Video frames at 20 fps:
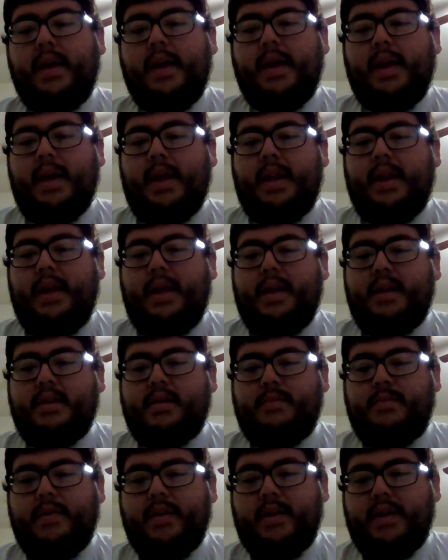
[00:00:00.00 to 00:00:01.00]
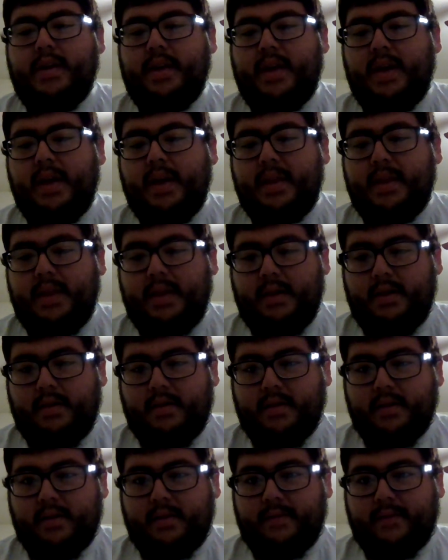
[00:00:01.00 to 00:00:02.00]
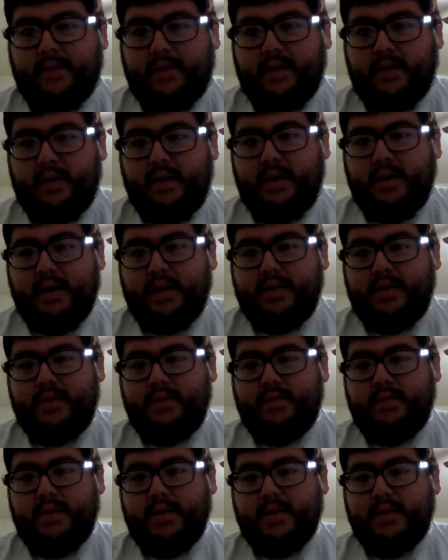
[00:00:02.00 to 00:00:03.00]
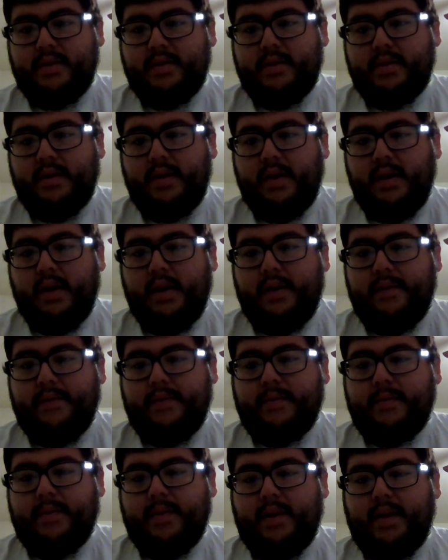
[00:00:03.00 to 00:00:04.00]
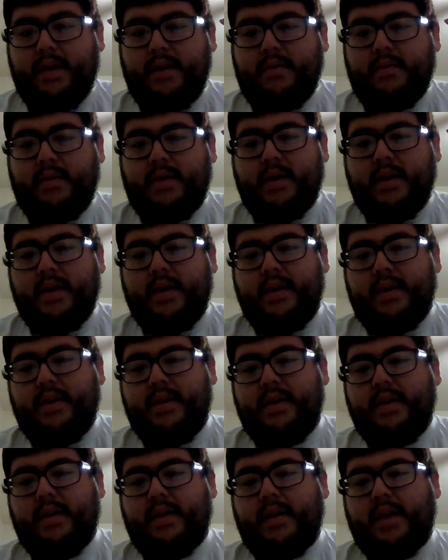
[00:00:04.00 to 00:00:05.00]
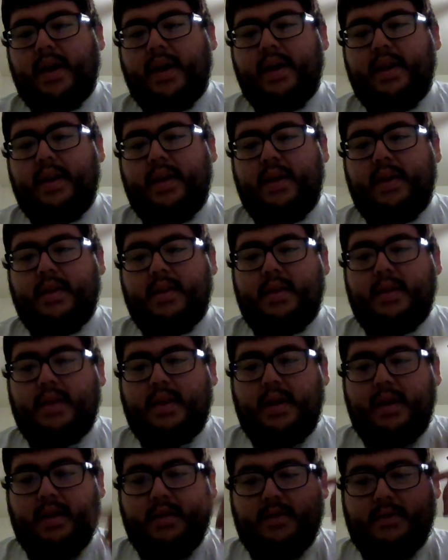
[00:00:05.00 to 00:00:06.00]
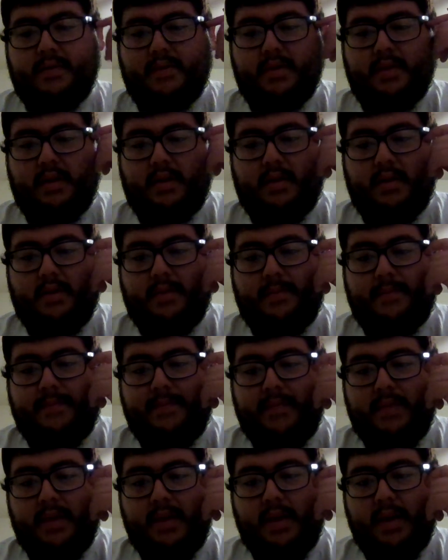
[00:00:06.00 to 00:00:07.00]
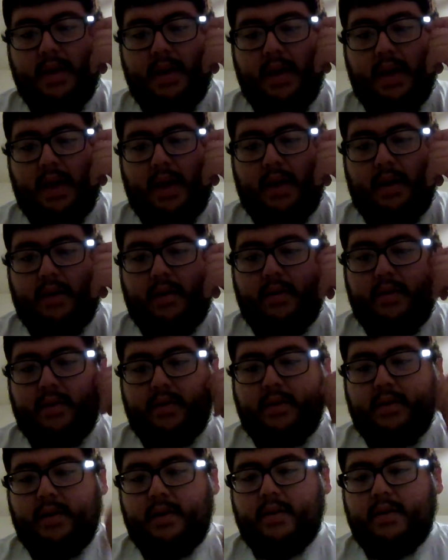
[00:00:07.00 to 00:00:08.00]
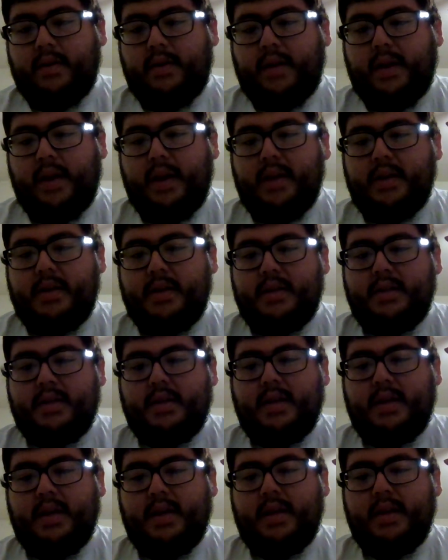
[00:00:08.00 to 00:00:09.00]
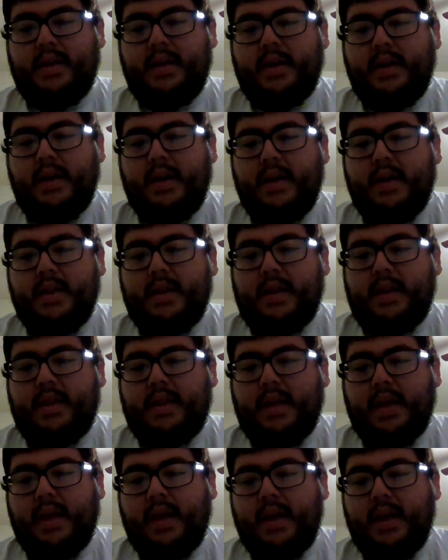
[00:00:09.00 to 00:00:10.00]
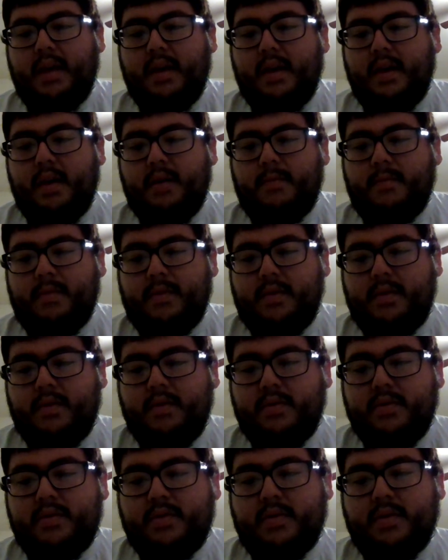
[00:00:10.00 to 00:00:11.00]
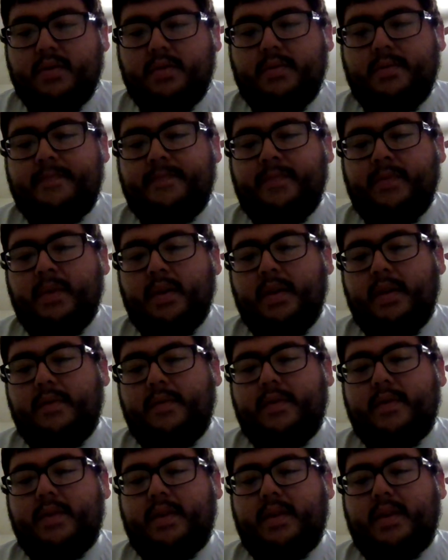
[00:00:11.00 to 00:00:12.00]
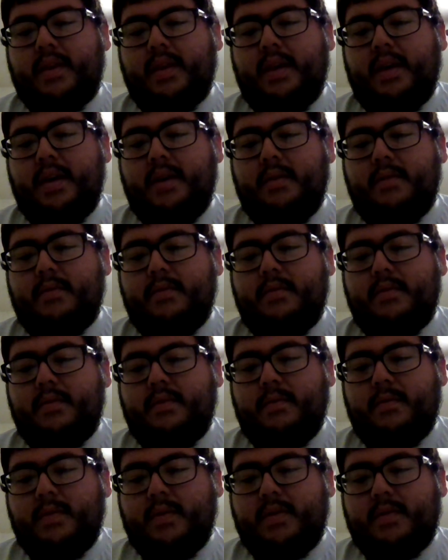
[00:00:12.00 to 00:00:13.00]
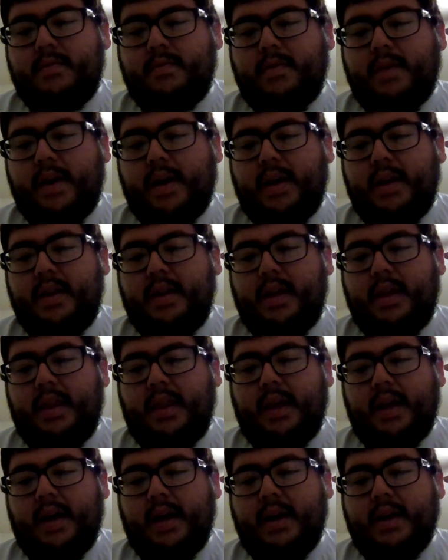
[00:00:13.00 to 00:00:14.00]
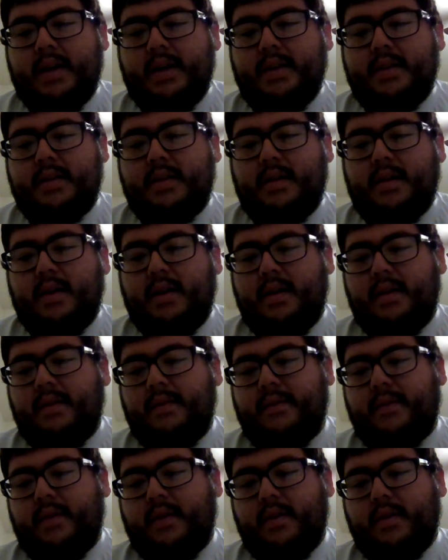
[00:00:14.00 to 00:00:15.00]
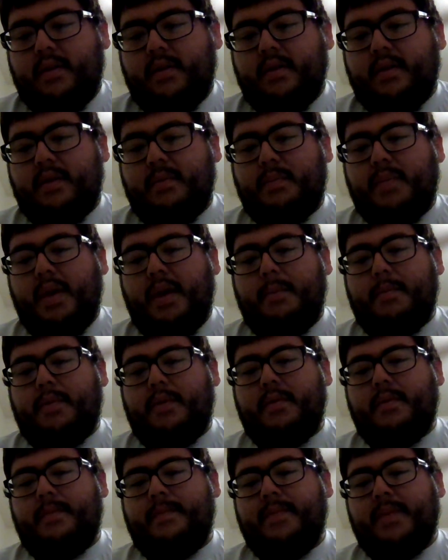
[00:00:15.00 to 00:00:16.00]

And let us bring again the ark of our God to us, for we inquired not at it in the days of Saul. And all the congregation said that they would do so, for the thing was right in the eyes of all the people.